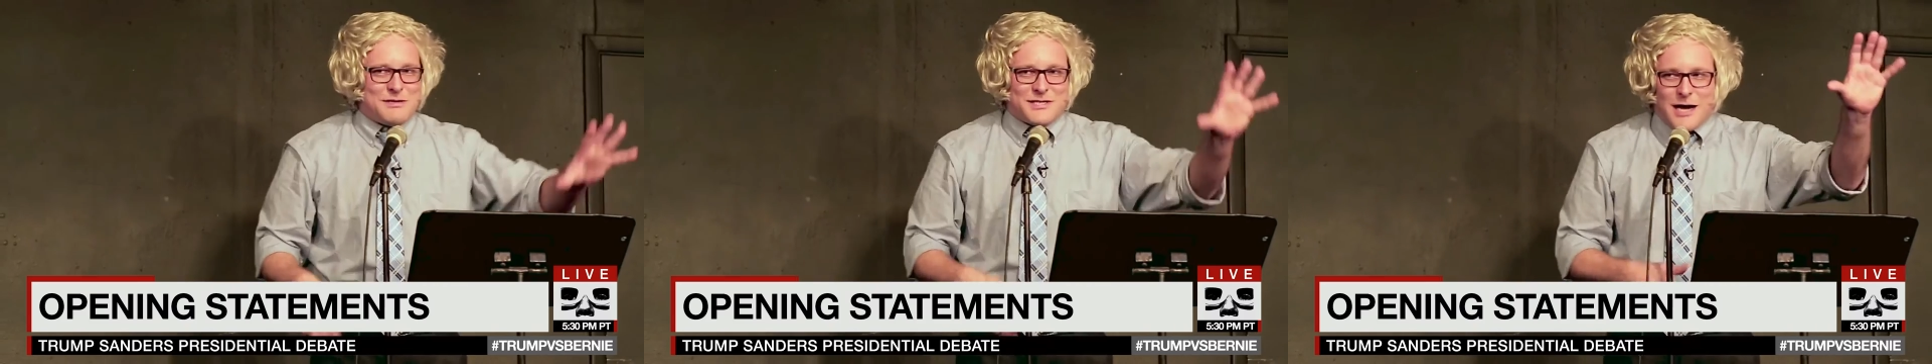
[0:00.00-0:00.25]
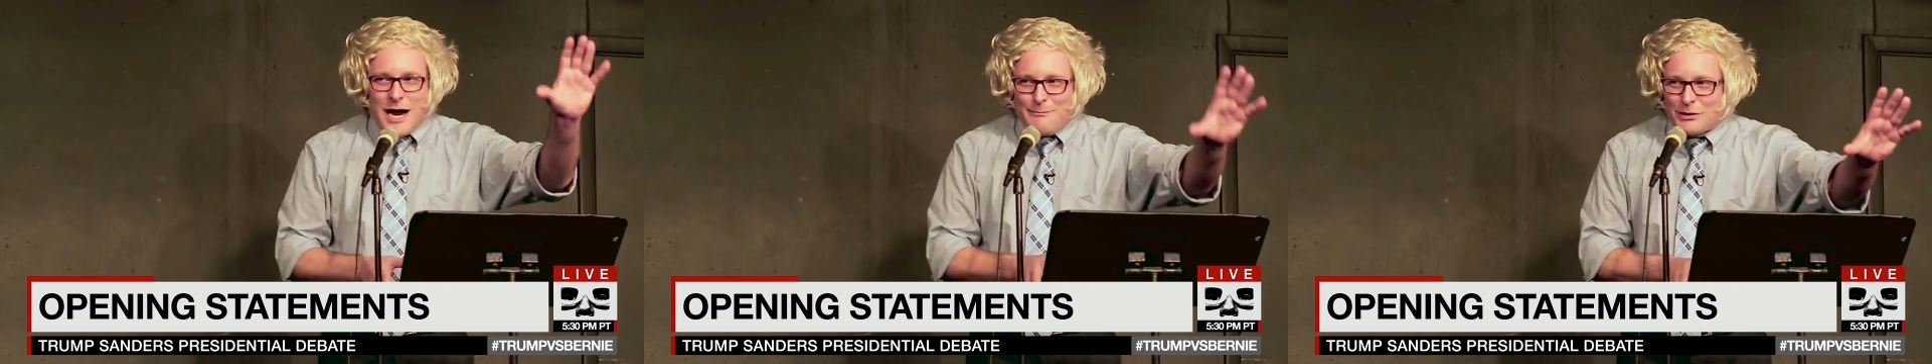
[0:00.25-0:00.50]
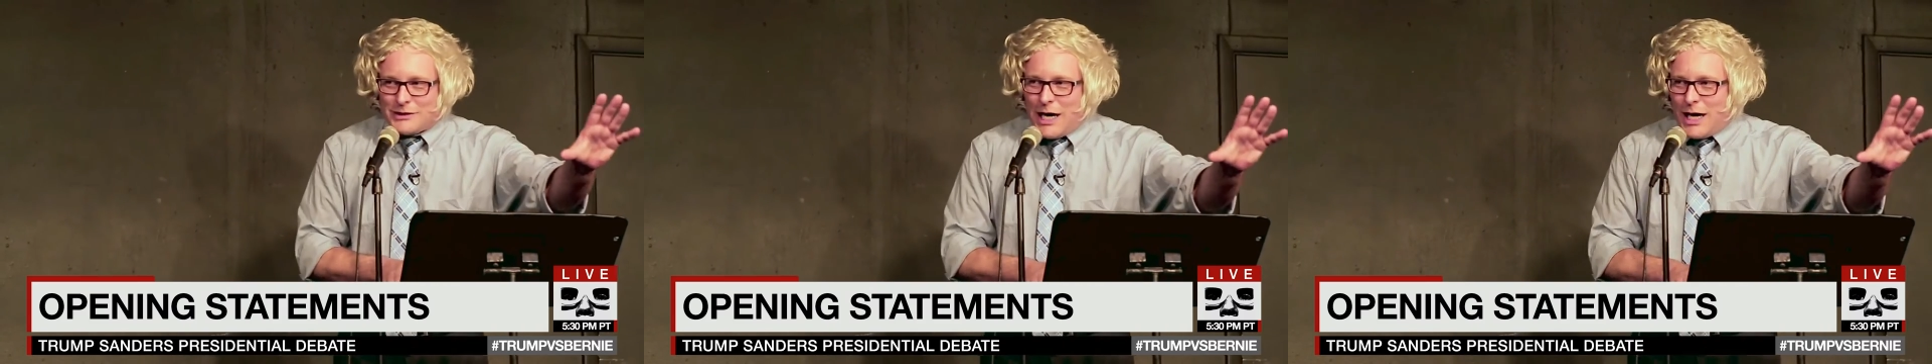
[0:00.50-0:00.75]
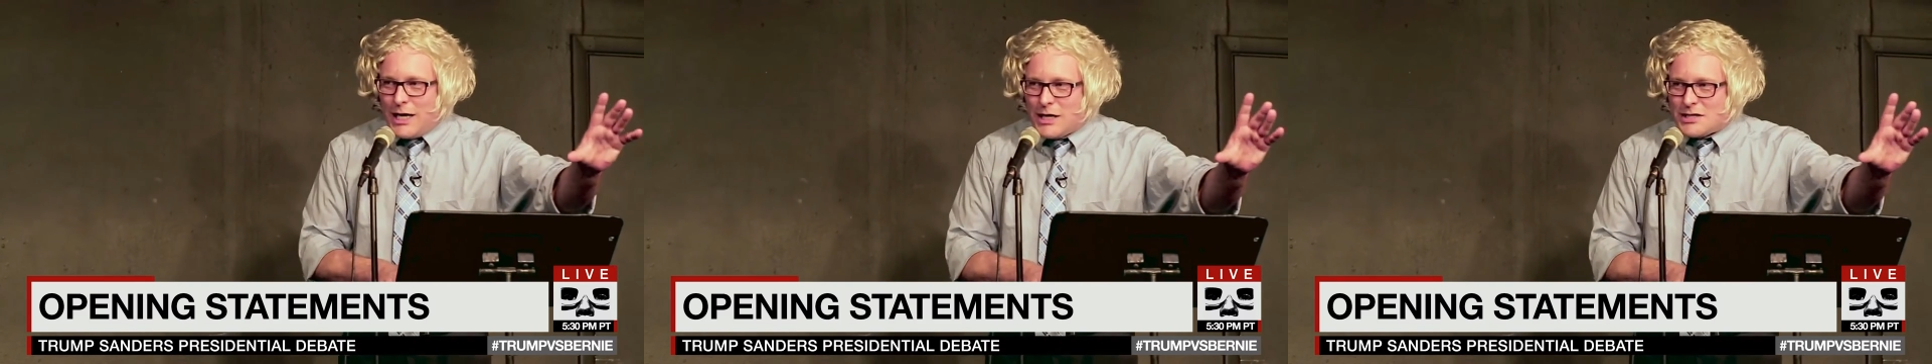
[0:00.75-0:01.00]

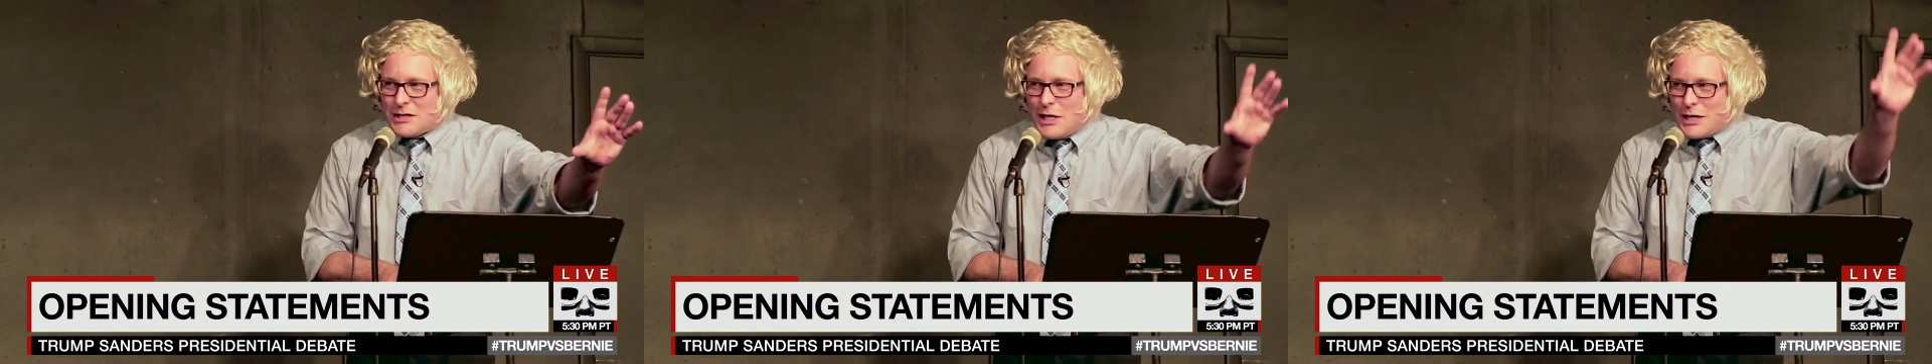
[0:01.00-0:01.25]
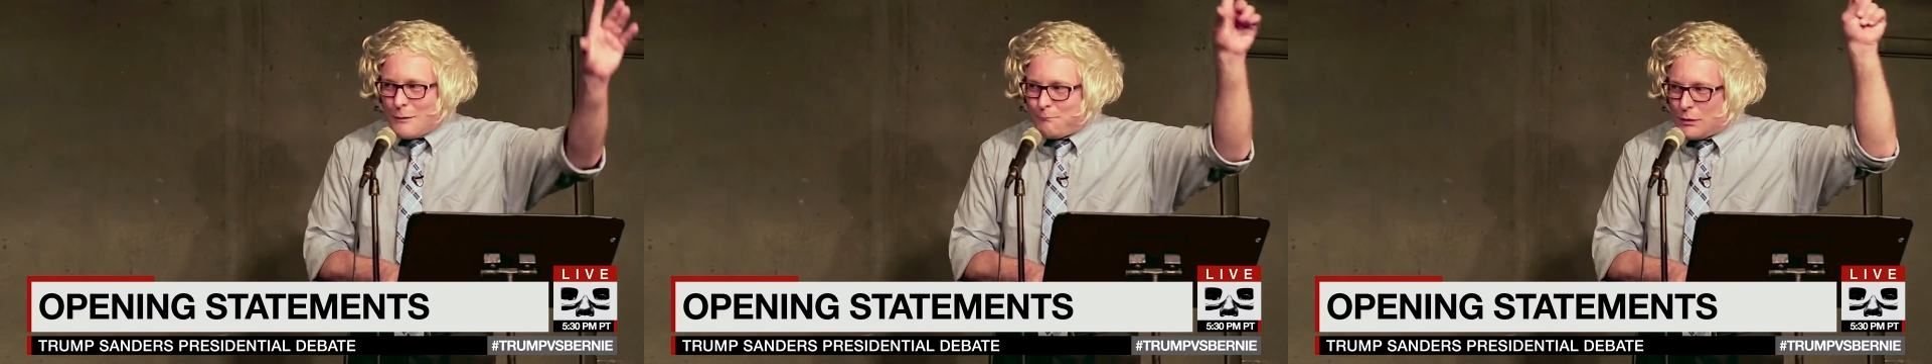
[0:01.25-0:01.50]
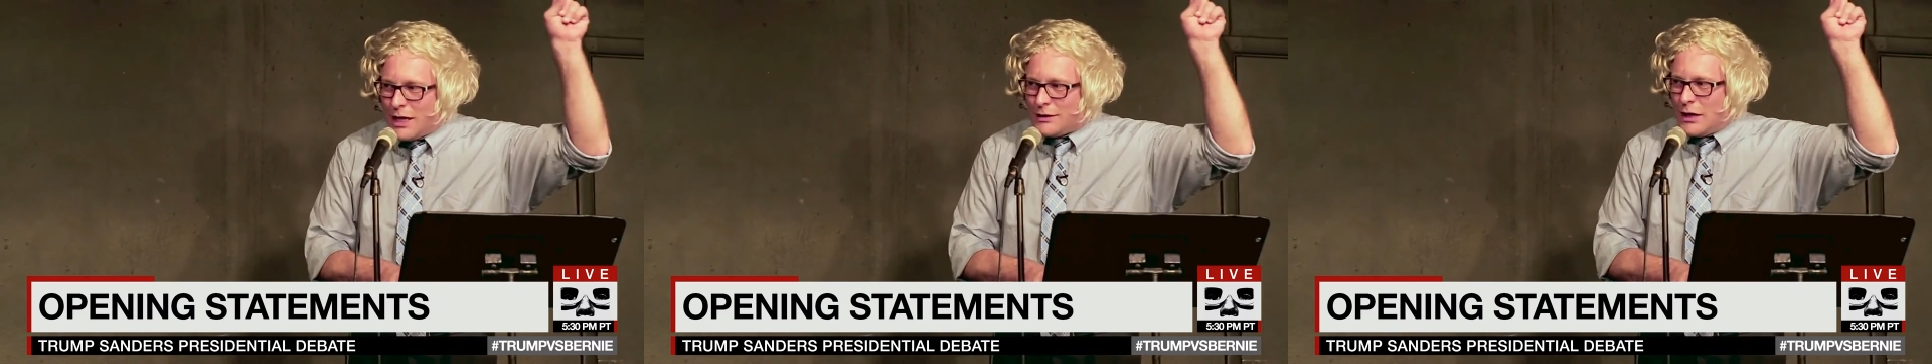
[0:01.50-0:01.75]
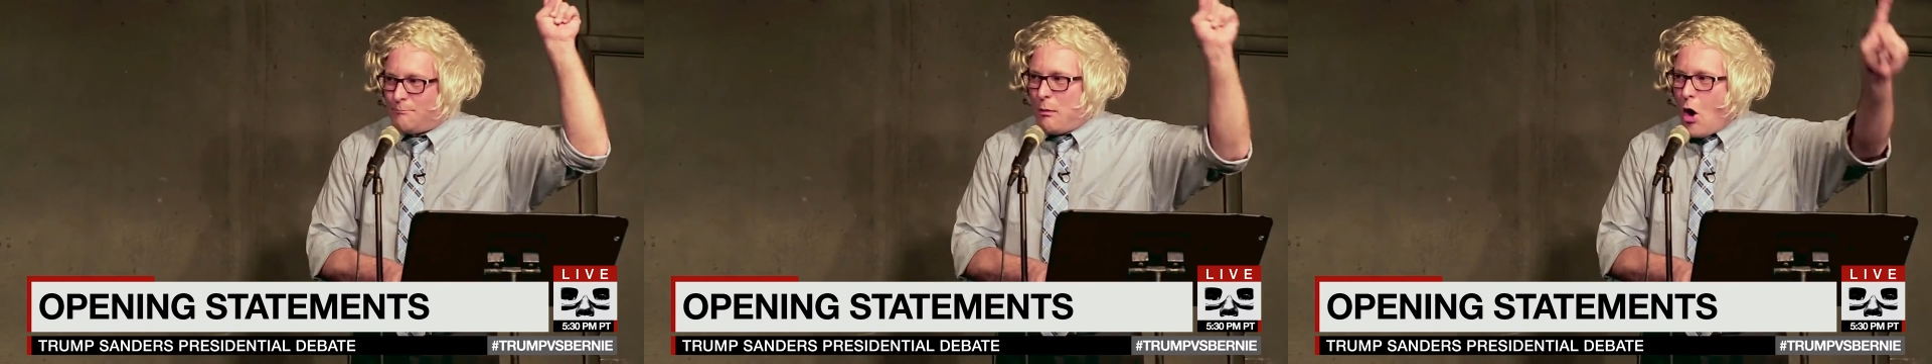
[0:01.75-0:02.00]
simultaneously
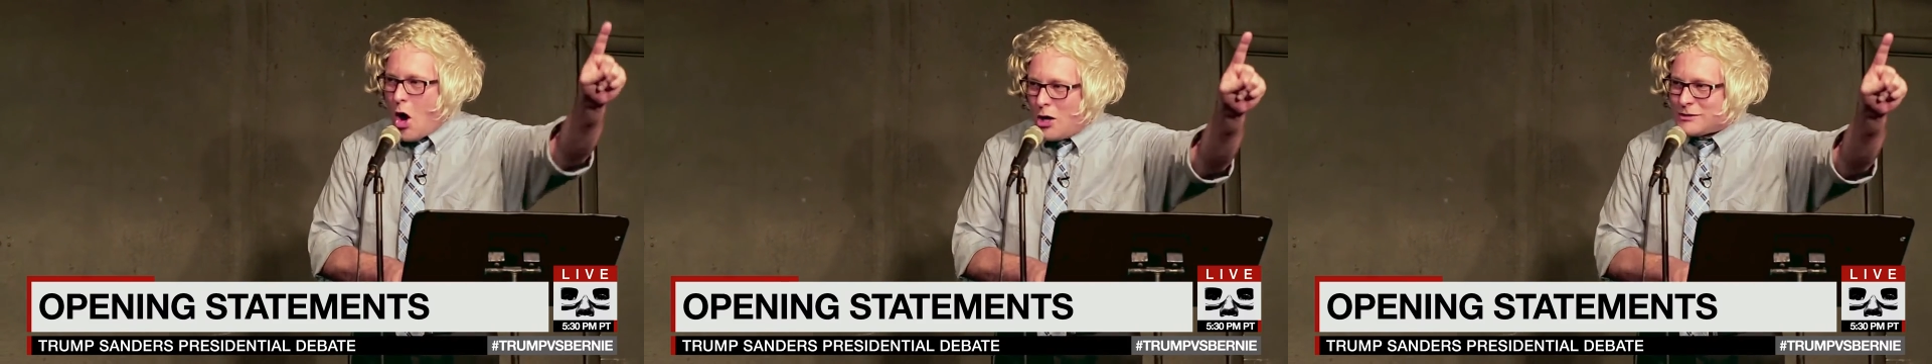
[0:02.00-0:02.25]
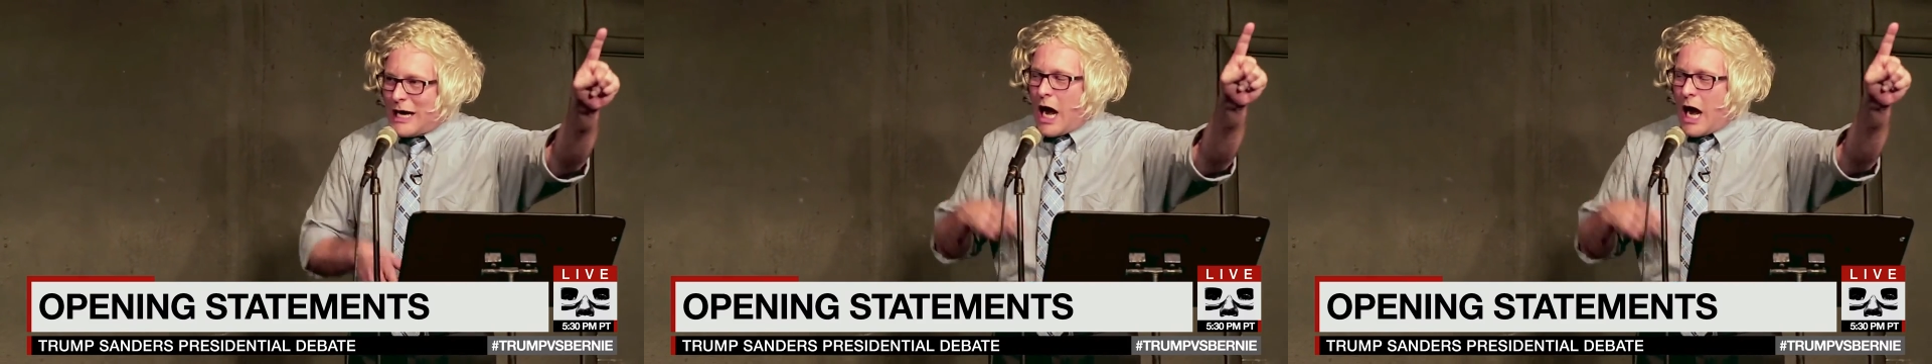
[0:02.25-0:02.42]
completely bald